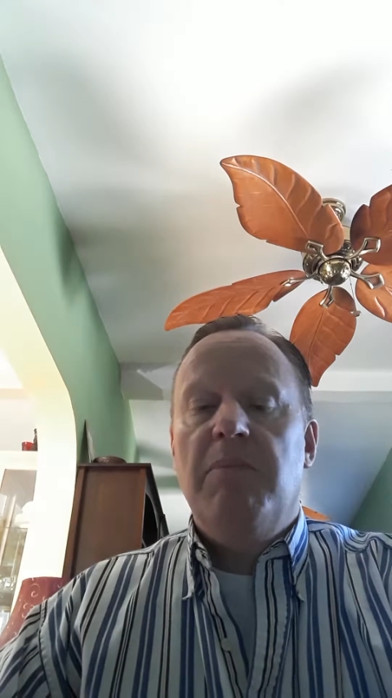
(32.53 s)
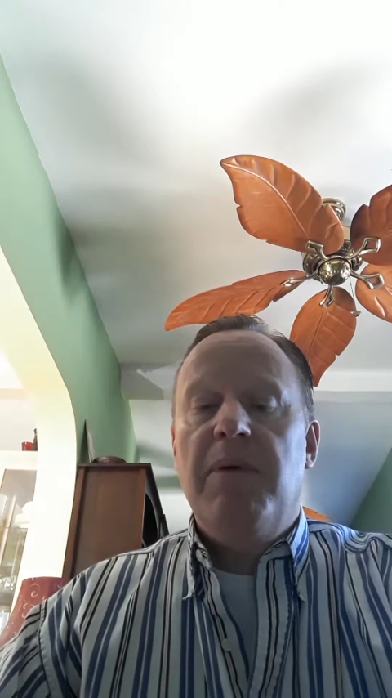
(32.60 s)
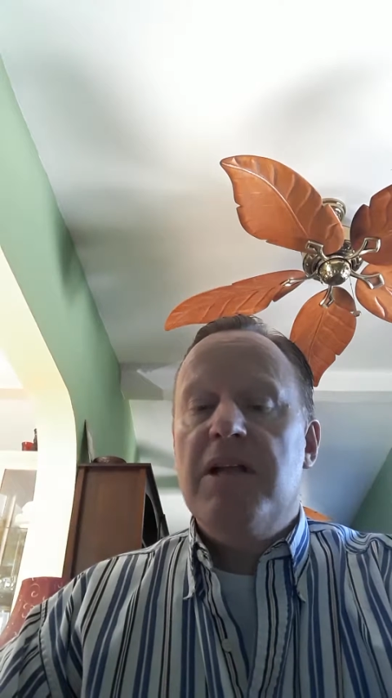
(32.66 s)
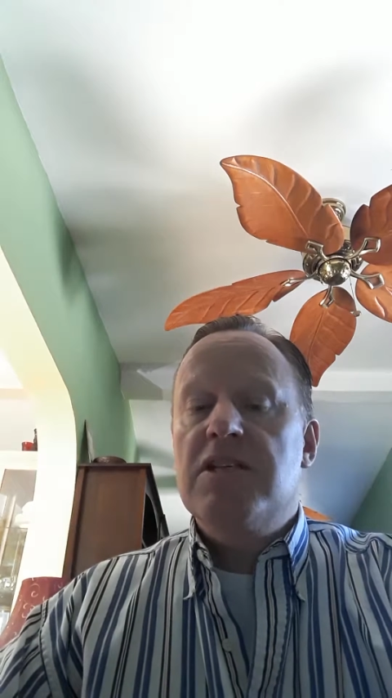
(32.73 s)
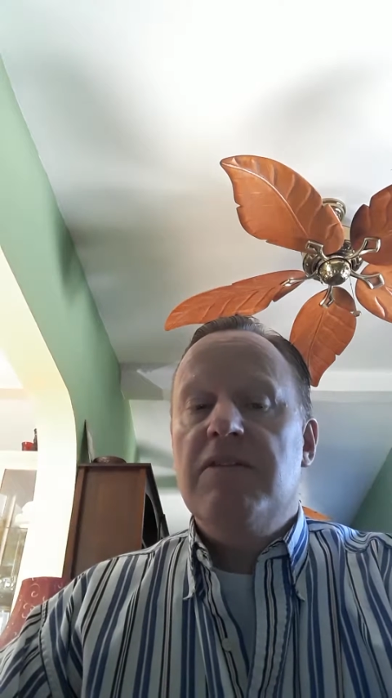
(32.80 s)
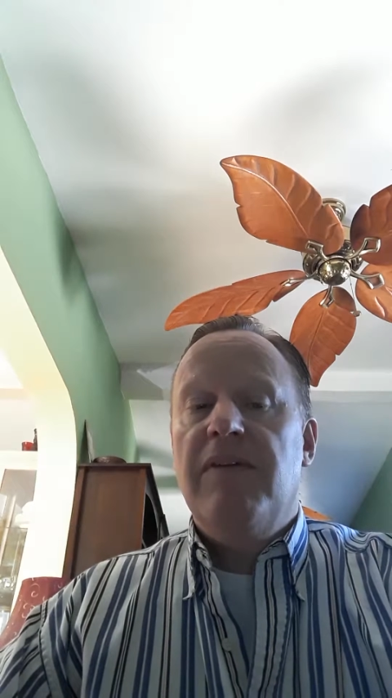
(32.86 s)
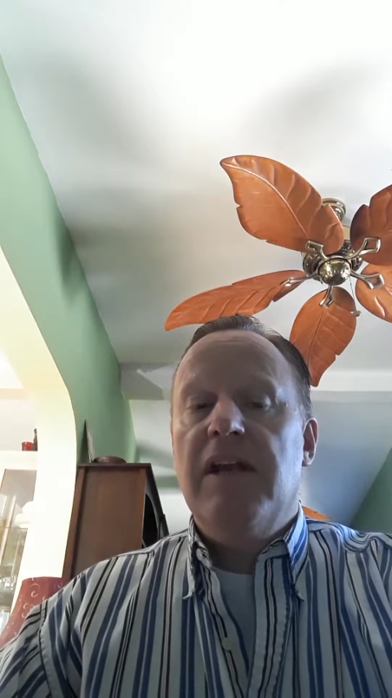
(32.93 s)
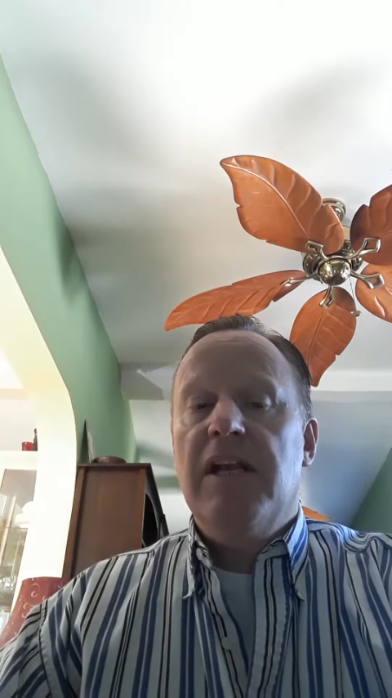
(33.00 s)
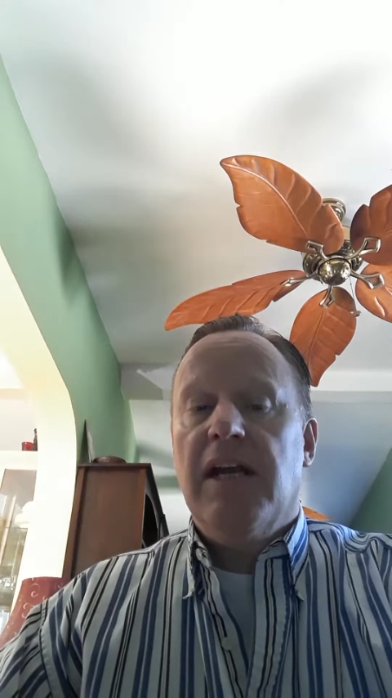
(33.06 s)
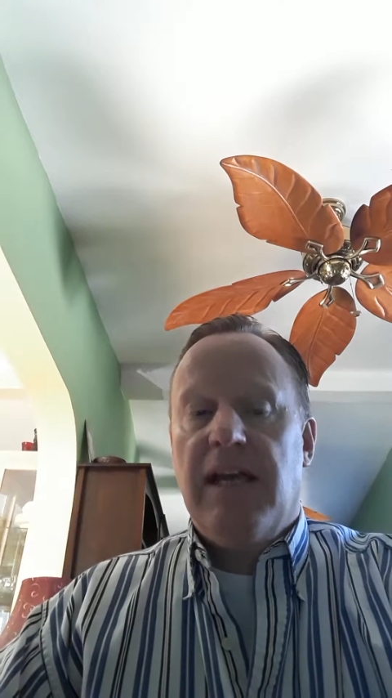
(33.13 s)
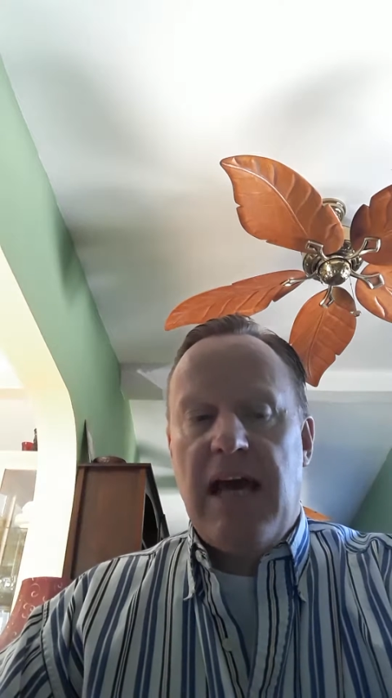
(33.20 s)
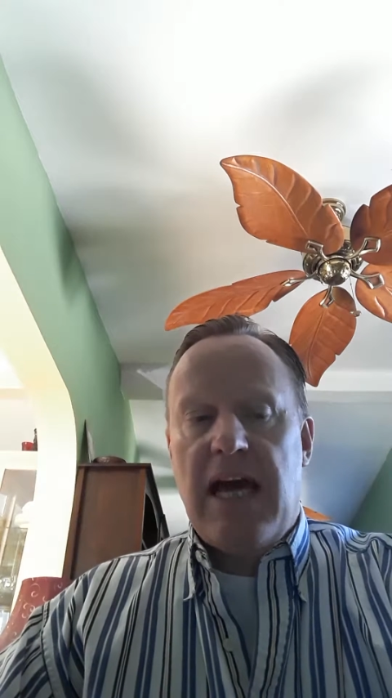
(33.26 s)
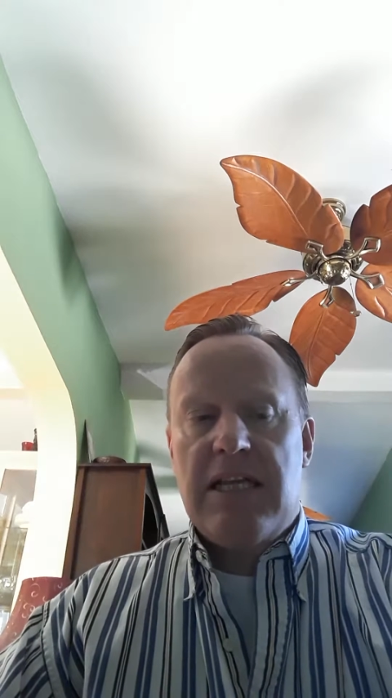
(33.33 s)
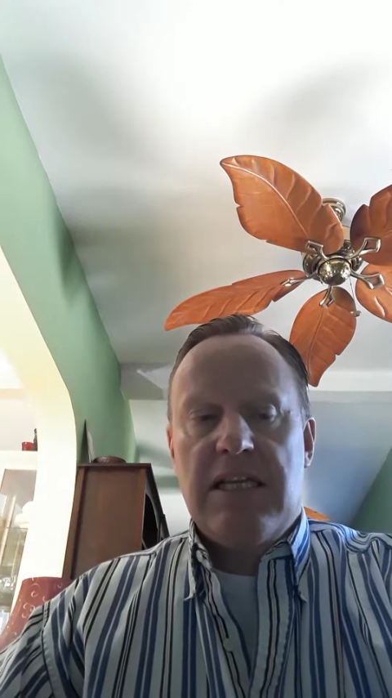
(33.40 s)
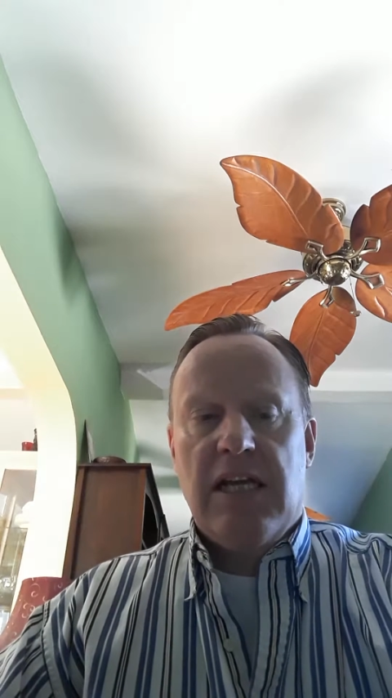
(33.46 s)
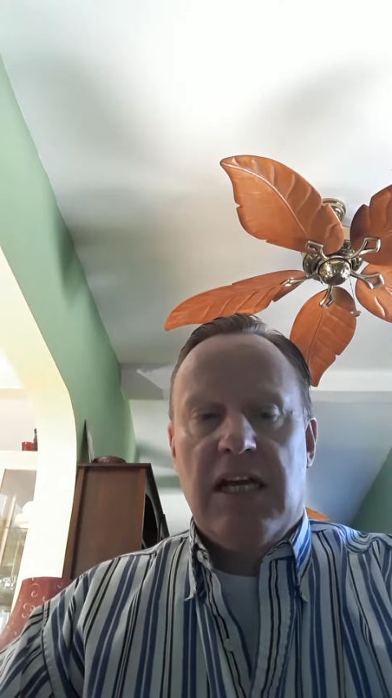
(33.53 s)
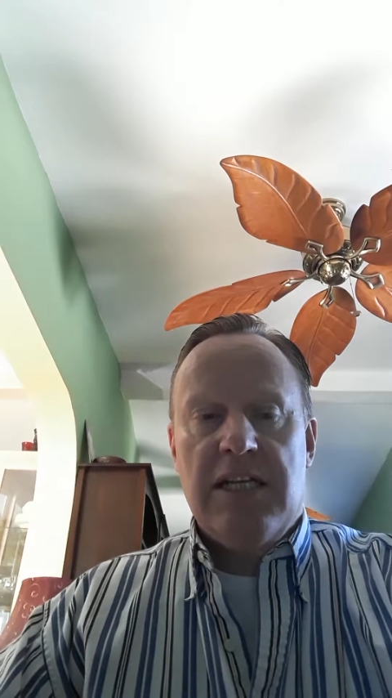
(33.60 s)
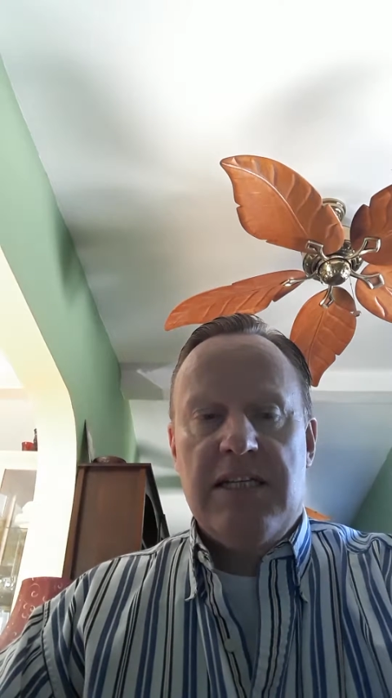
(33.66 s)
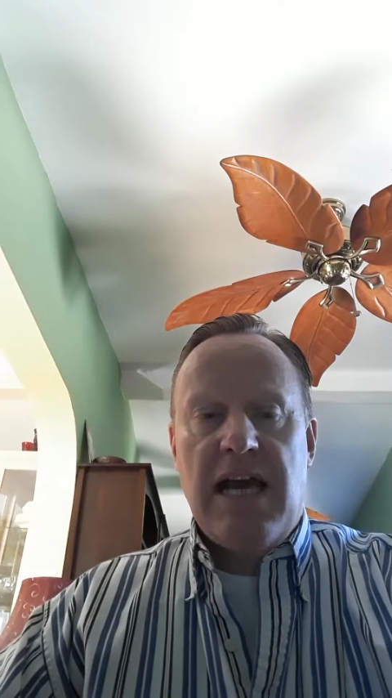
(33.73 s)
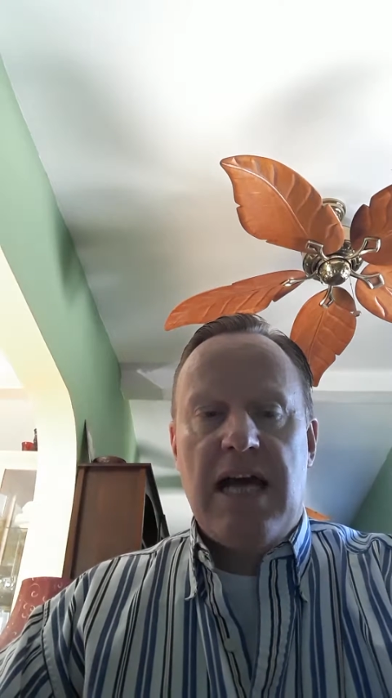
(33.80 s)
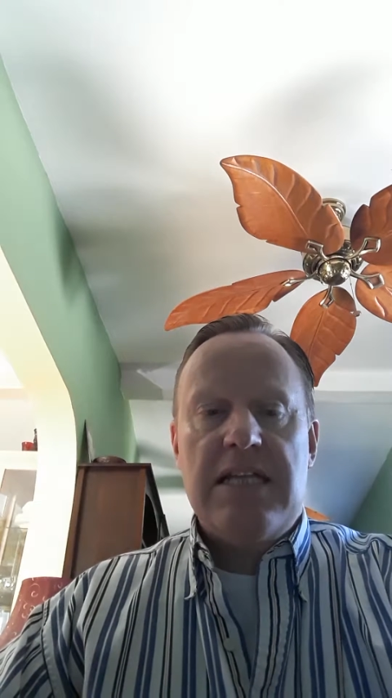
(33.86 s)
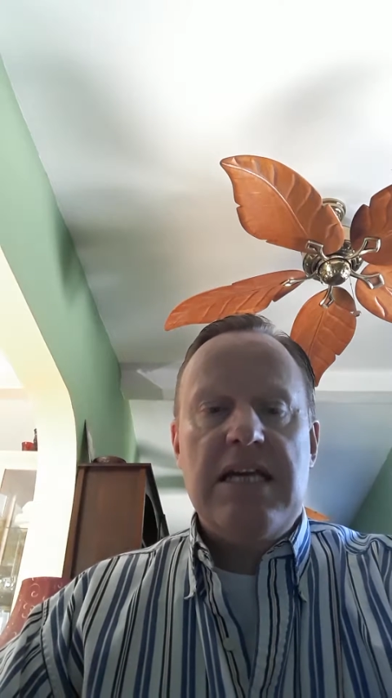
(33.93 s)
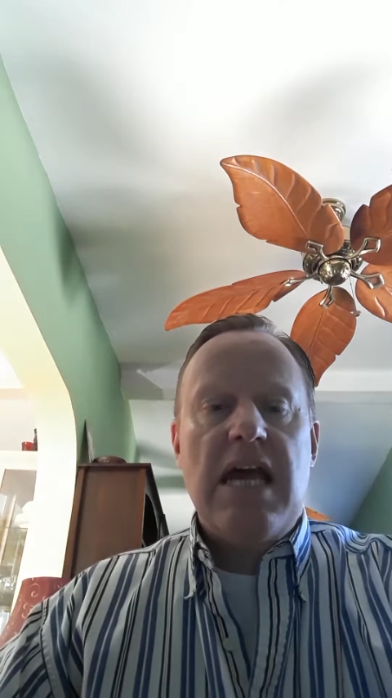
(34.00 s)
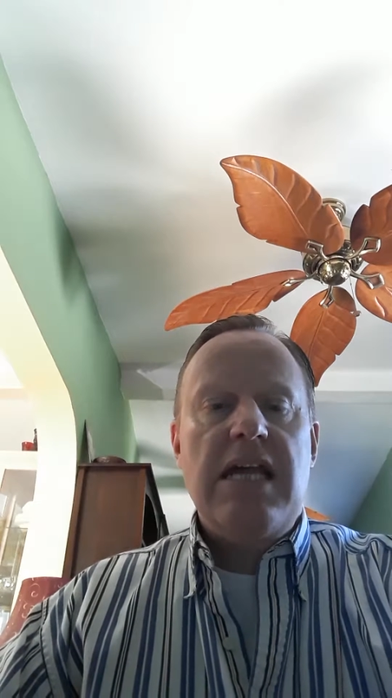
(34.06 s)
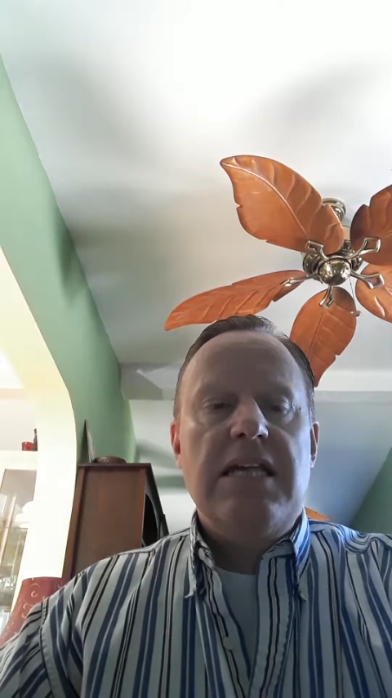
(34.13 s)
Pennsylvania Gazette.